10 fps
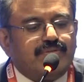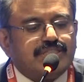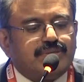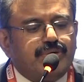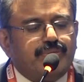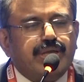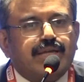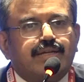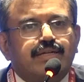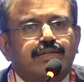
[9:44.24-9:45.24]
which
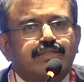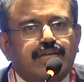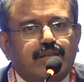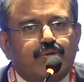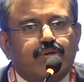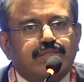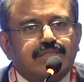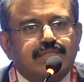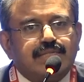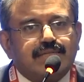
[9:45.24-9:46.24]
mimic
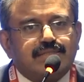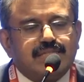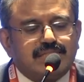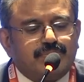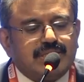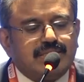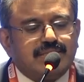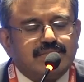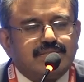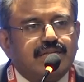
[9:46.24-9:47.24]
thyroglossal duct cyst, but
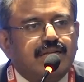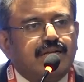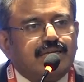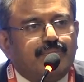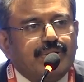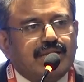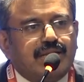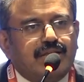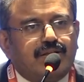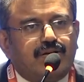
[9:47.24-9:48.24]
this is
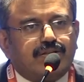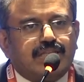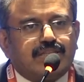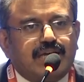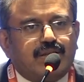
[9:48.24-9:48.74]
typically along the